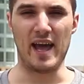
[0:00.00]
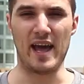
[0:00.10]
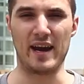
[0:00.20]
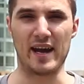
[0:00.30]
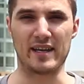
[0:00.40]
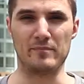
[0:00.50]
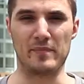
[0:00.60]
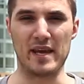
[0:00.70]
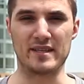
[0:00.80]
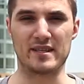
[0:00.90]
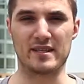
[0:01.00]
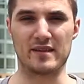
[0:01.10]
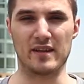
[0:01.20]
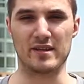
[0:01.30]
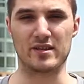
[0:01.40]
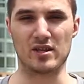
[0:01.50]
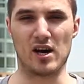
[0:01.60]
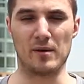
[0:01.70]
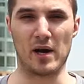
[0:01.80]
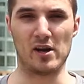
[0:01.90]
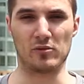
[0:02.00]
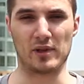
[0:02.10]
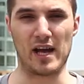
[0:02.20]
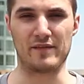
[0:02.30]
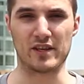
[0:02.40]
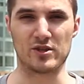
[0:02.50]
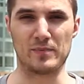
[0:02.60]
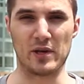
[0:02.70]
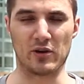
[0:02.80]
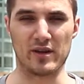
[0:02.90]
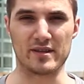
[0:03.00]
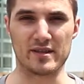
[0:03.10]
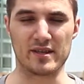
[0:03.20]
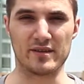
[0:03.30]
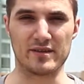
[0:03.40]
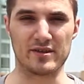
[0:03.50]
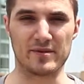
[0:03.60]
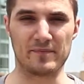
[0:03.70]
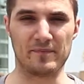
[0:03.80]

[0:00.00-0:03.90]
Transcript: and I can base this on my own life experiences.